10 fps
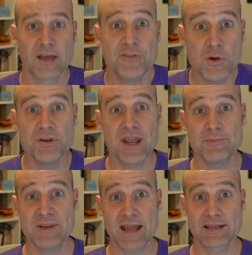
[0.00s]
A viewer
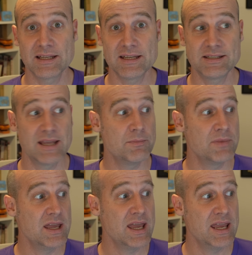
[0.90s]
named Natalie sent
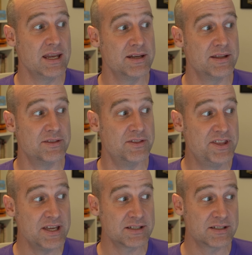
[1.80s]
me in
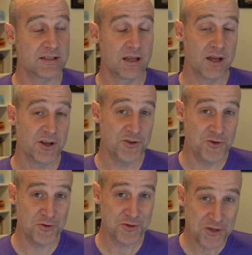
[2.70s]
this
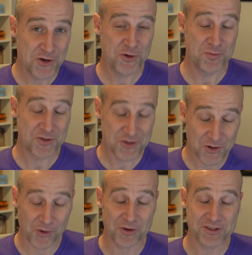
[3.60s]
YouTube
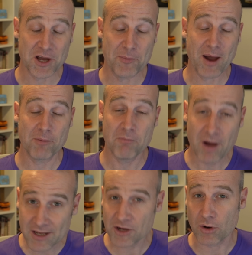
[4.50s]
short about
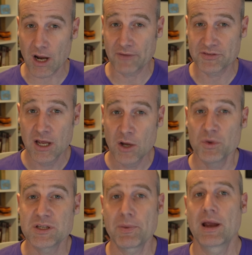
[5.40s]
Minecraft,
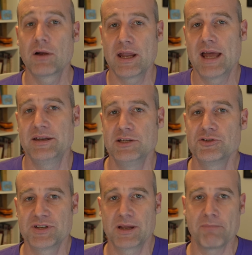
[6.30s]
which apparently had an
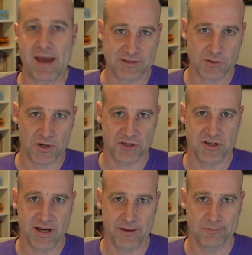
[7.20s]
interesting math
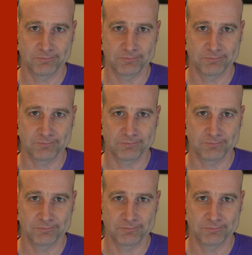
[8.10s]
question in it.